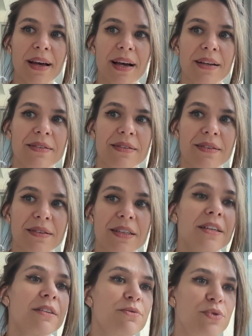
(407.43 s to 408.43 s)
as
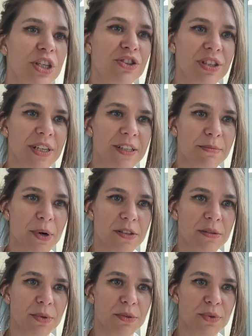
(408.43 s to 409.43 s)
little friction as
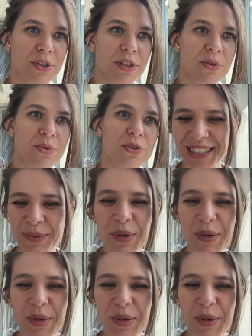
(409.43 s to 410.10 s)
possible for the users?